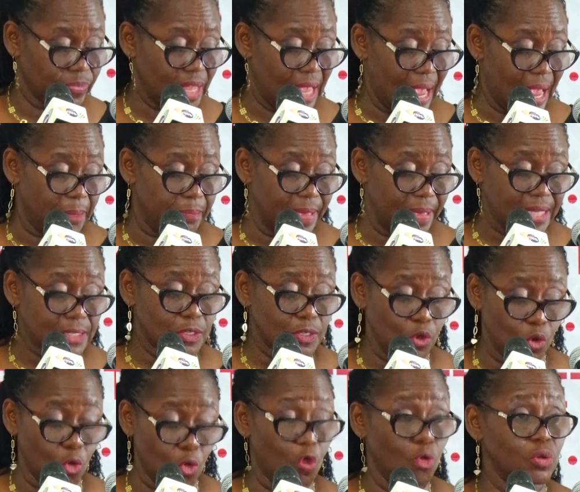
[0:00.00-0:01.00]
and makes
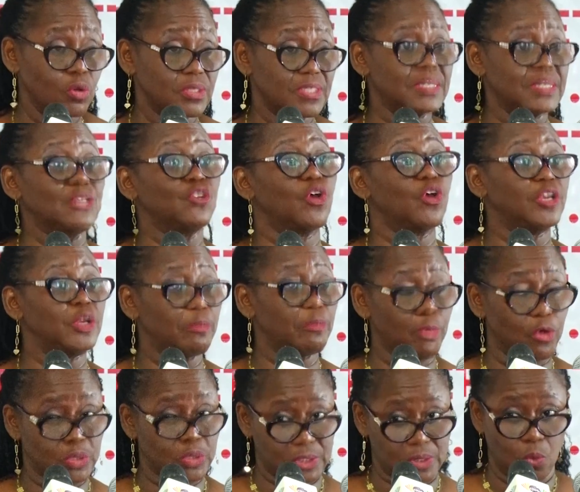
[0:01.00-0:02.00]
law
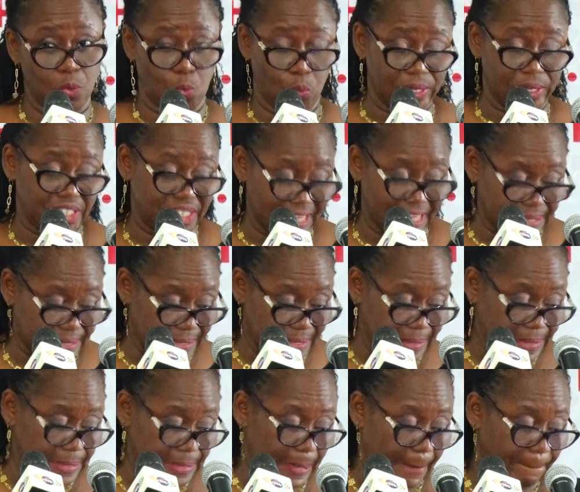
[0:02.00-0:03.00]
synonymous with
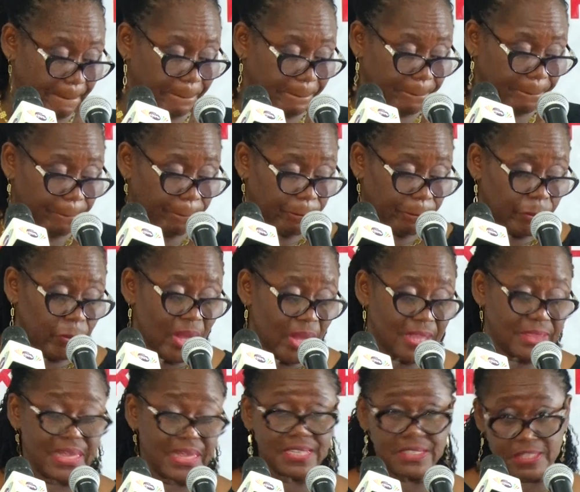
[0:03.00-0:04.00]
justice.
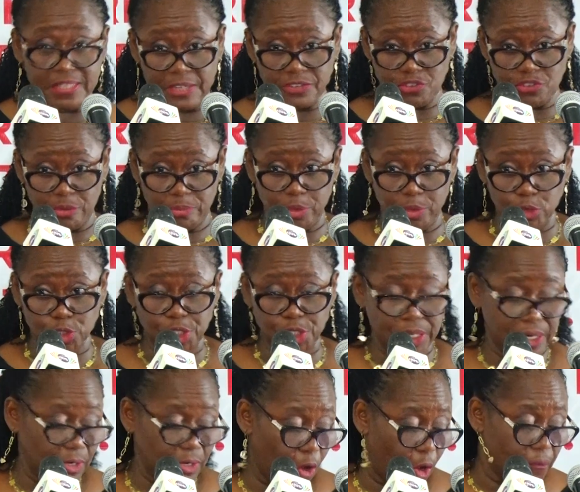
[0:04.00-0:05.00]
This
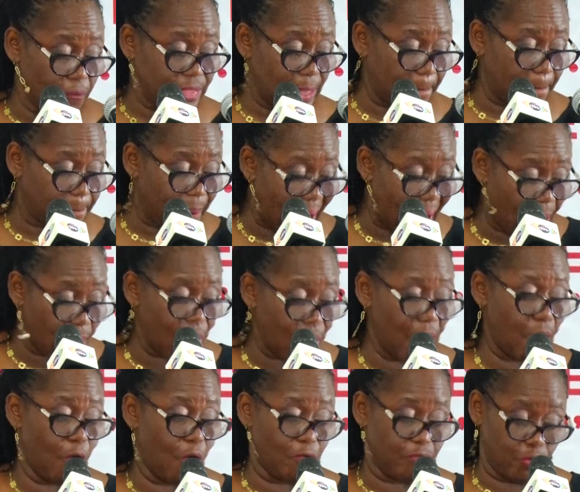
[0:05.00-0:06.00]
distribution of the
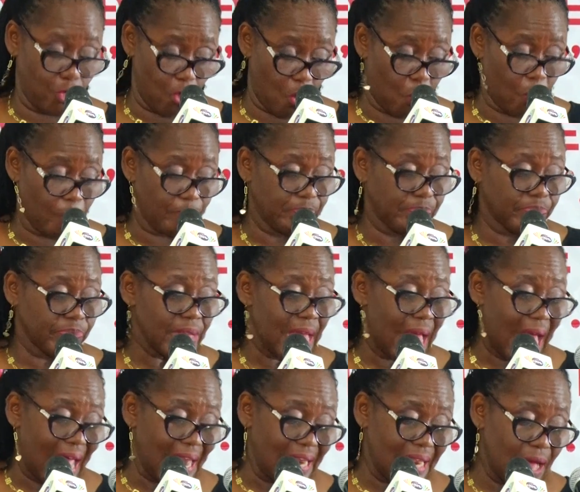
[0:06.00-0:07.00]
power of law
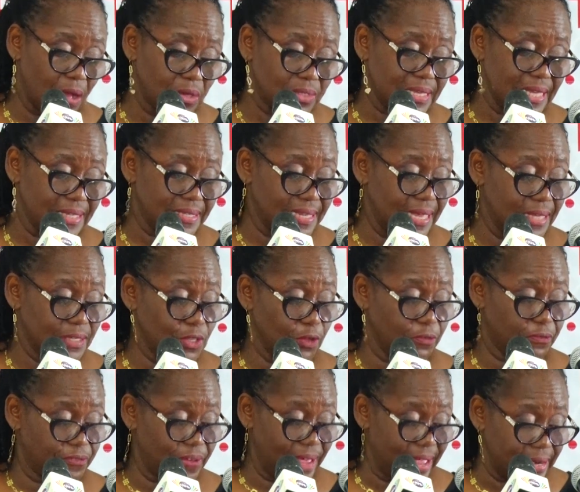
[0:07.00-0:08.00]
allows a sense
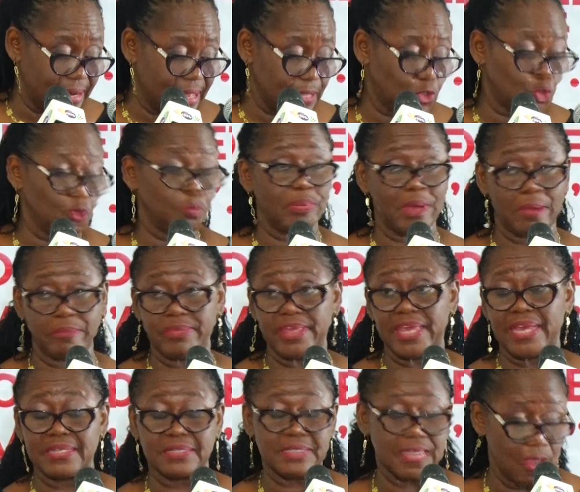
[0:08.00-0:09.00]
of fairness to
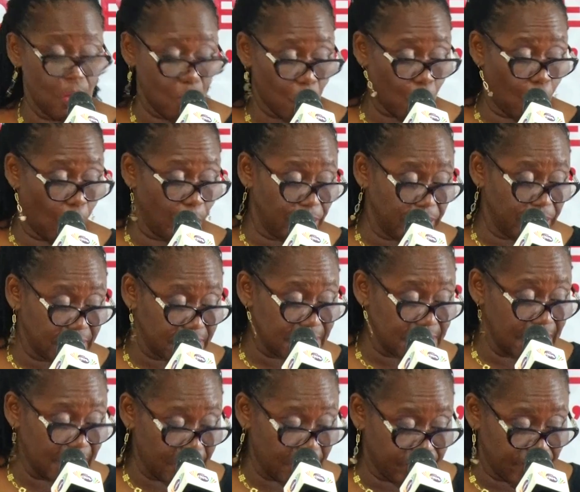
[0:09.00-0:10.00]
permeate
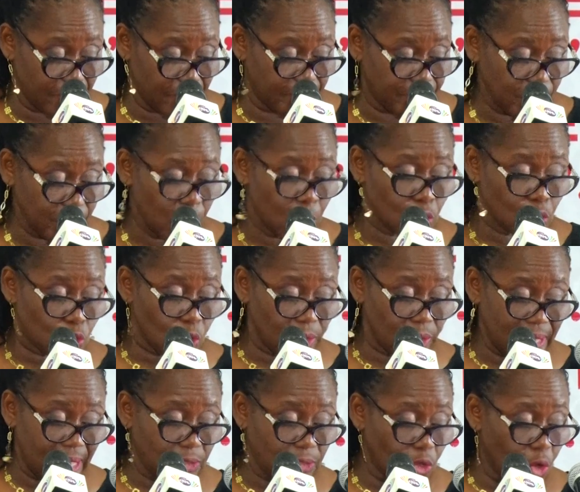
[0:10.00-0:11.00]
community living, so
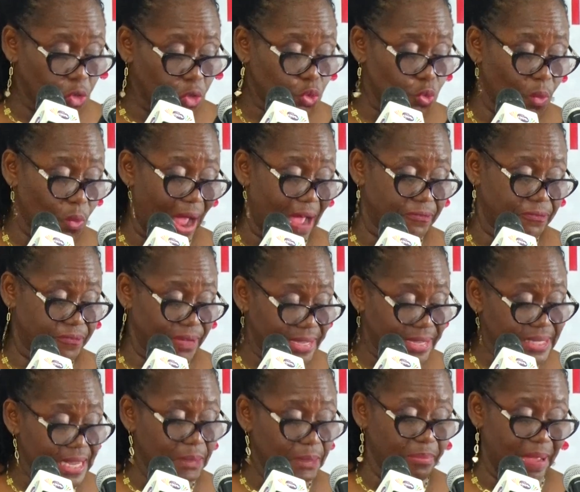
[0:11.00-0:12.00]
that those who are
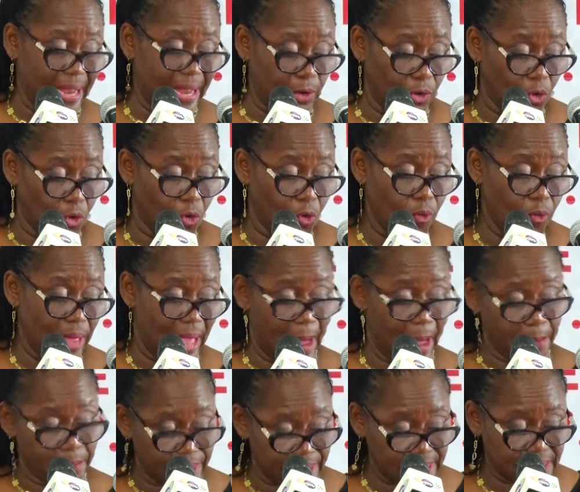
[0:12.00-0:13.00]
affected by law
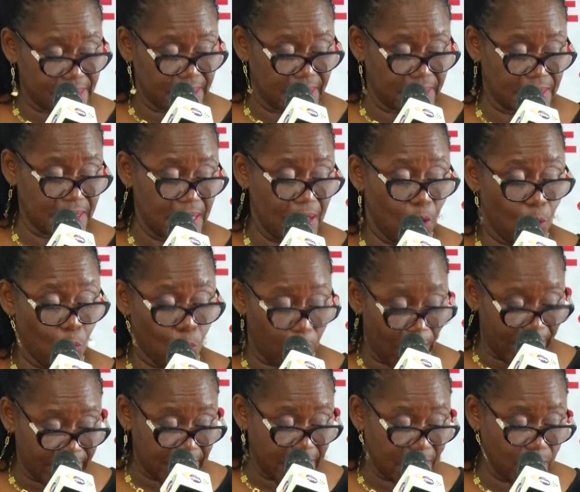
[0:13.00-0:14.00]
embrace it,
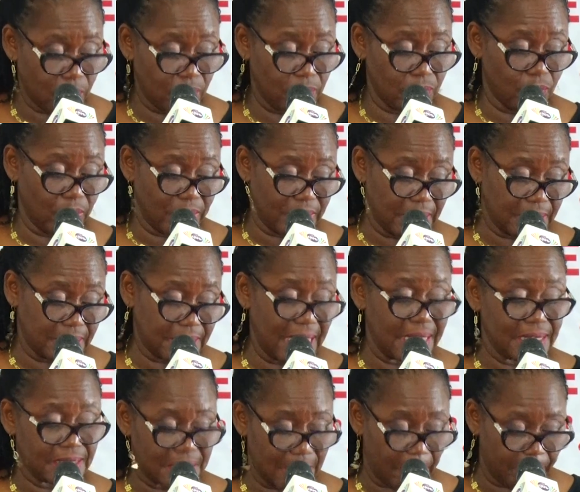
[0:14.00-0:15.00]
work with it,
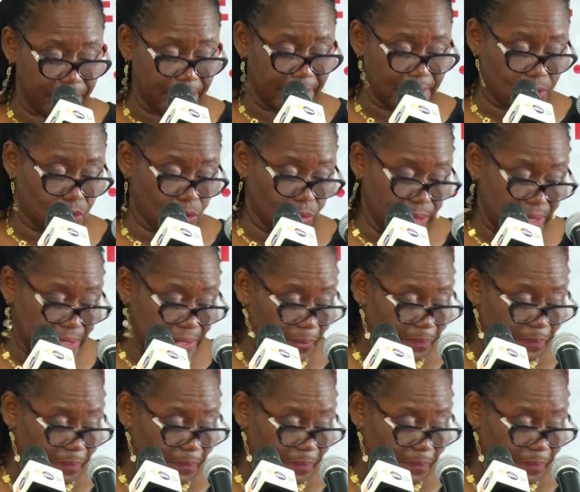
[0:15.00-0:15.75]
and submit to it.